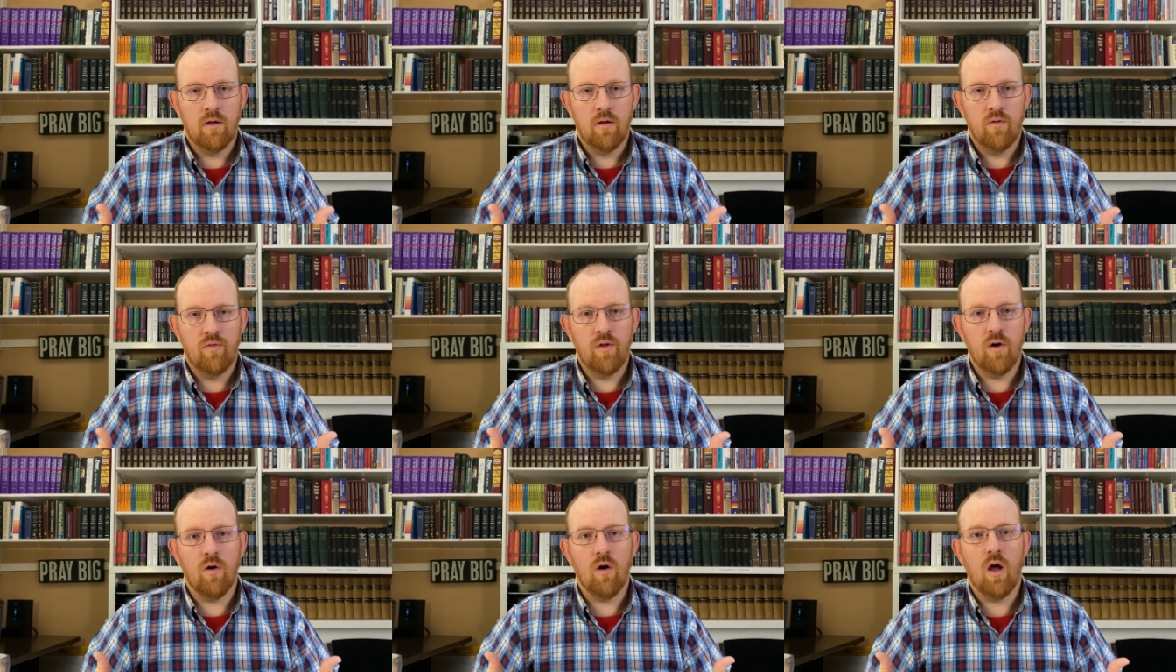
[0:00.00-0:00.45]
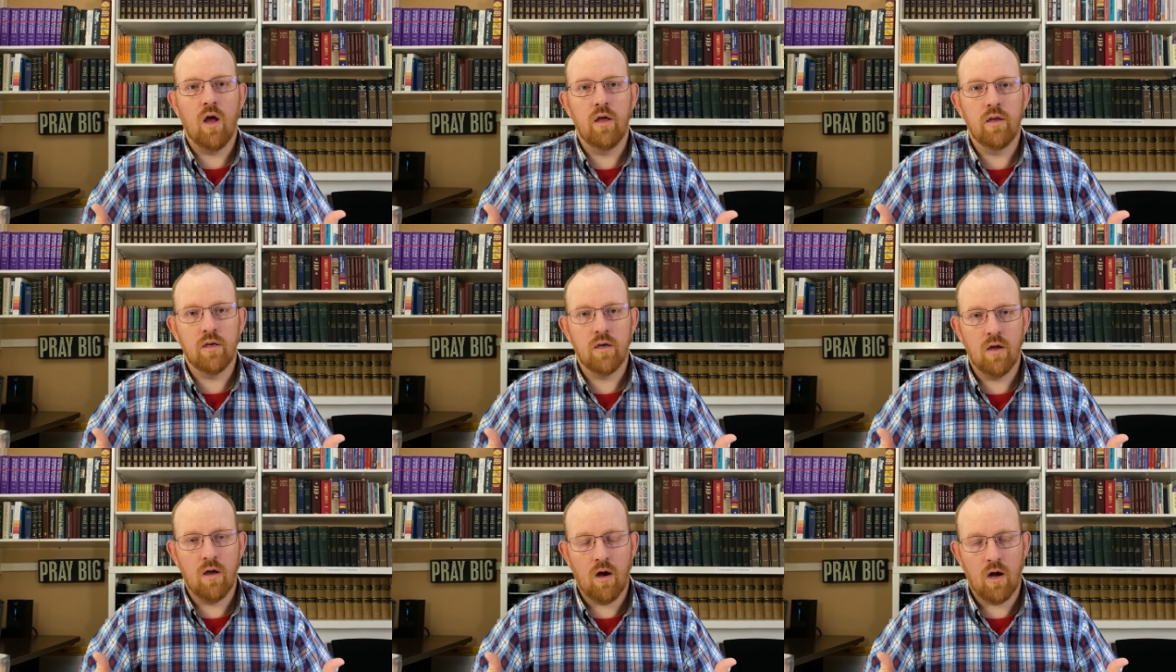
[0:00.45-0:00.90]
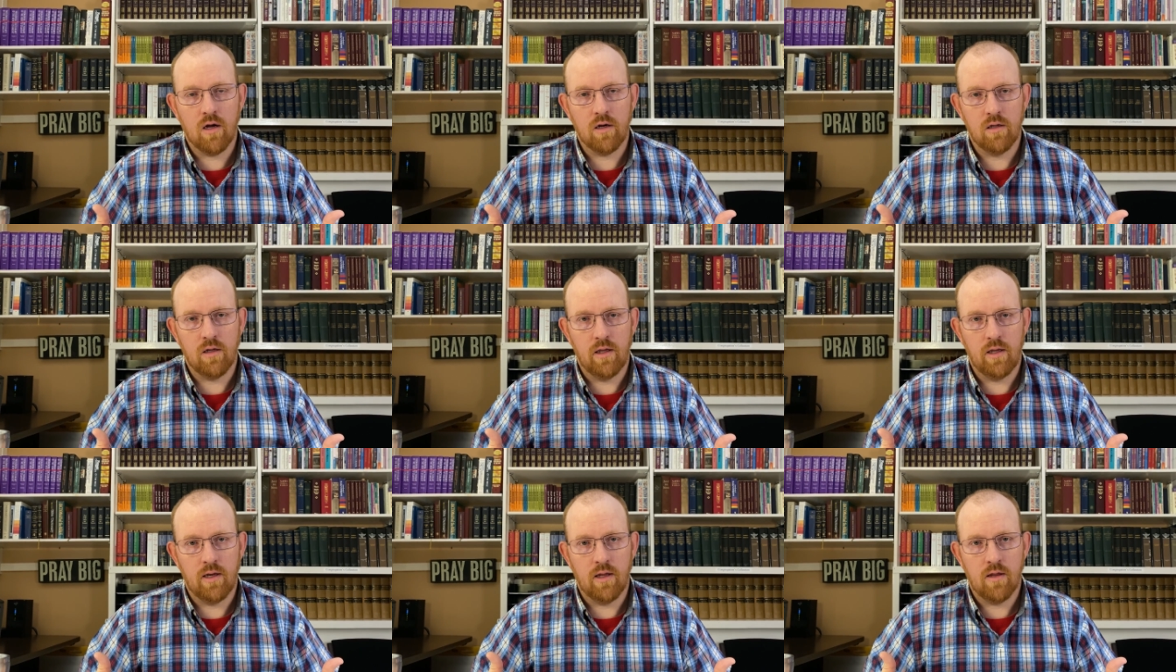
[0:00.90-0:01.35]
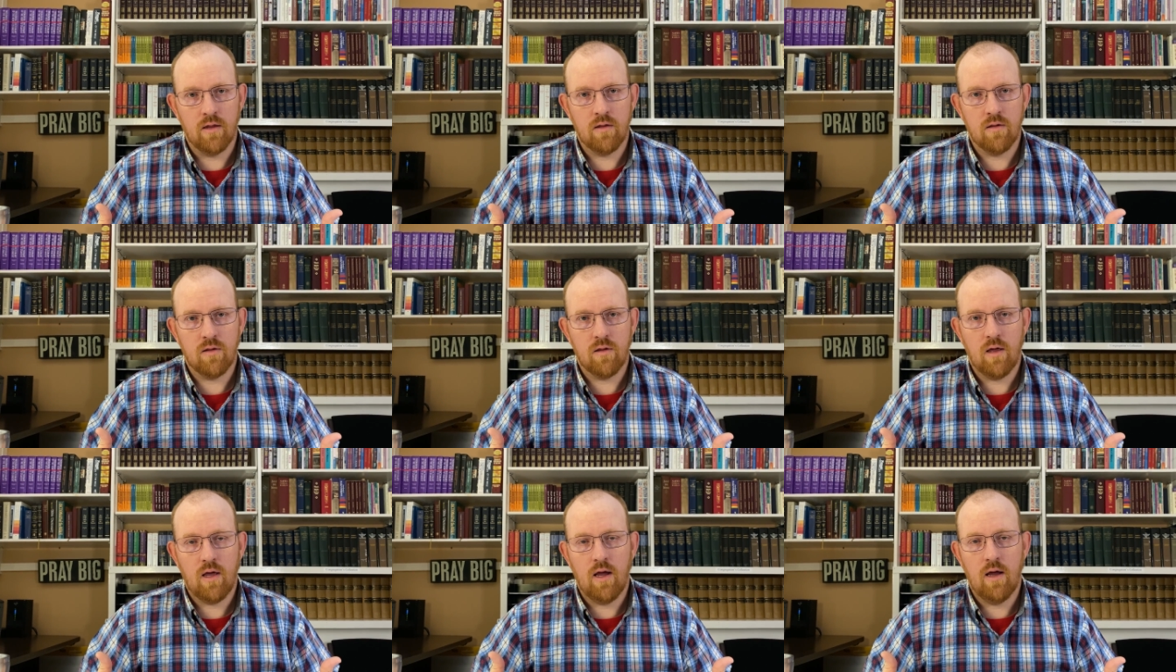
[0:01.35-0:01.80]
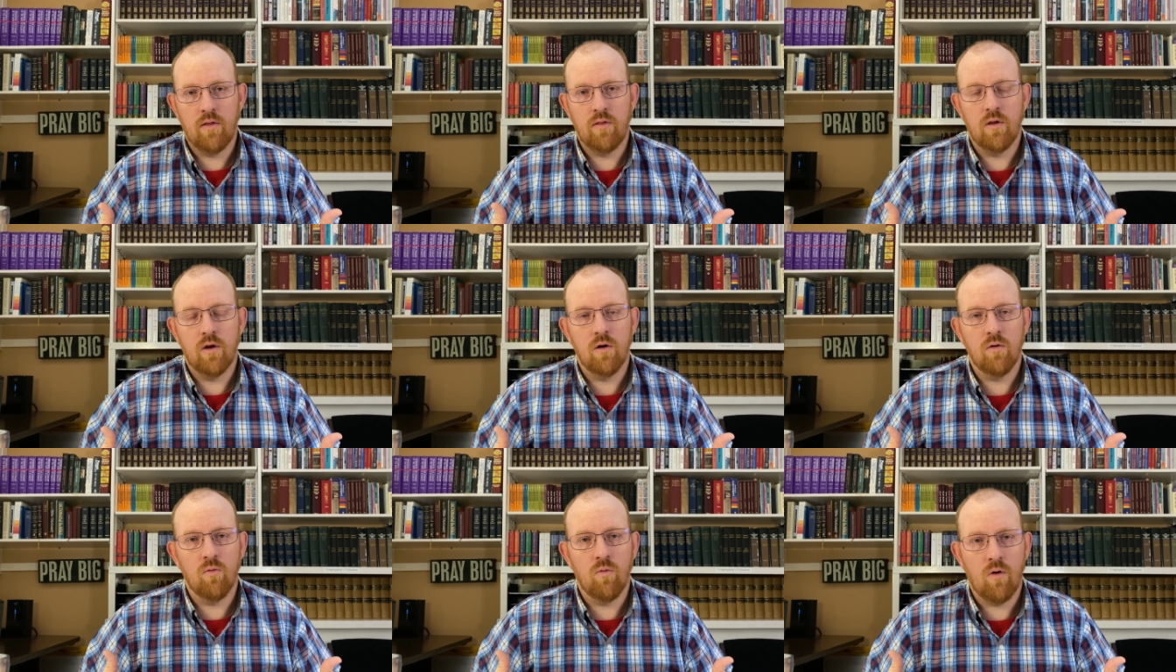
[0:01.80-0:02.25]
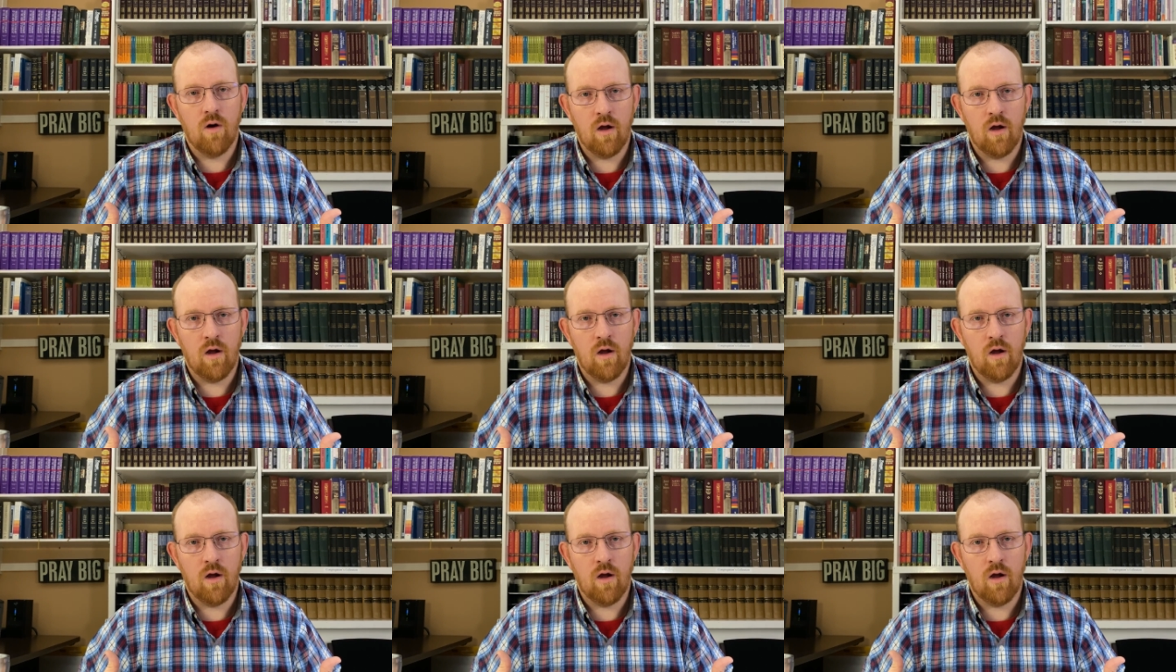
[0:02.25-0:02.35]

Their ungodliness and their